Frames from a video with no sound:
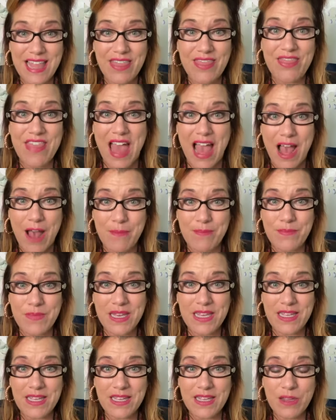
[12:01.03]
them
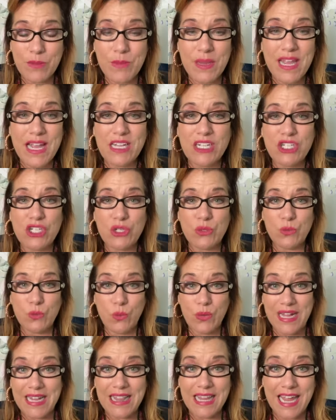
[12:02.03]
because you're
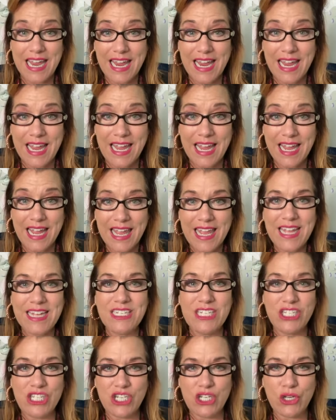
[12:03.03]
willing
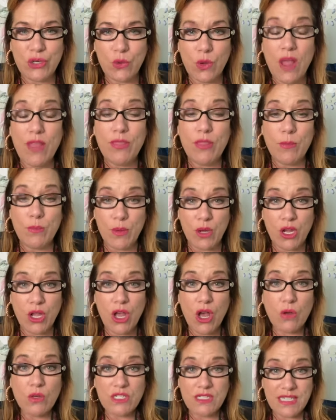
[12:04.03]
to do the book
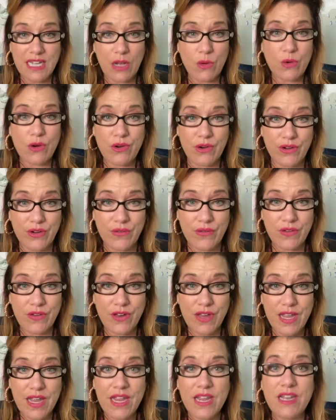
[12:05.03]
coach sell recruit,
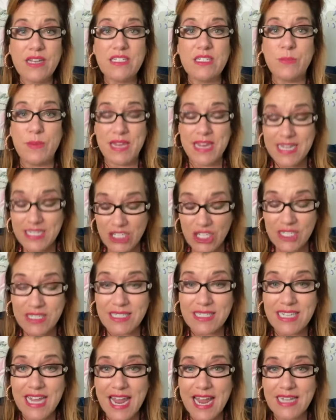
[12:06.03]
to be
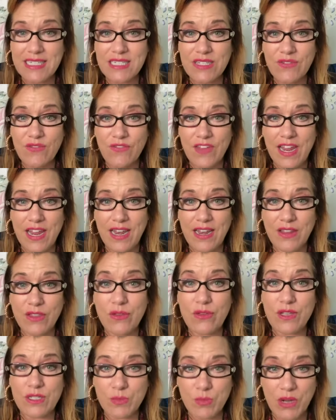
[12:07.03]
Jesus' hands and feet through
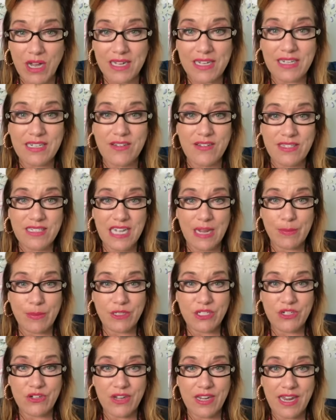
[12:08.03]
this product and this
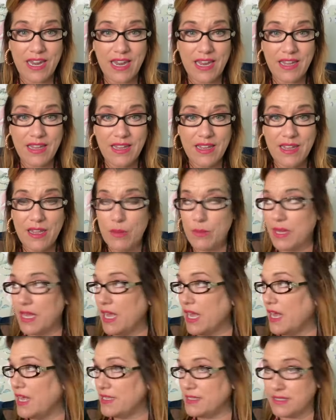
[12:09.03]
opportunity,
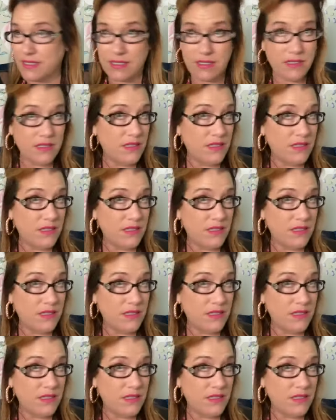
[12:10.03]
because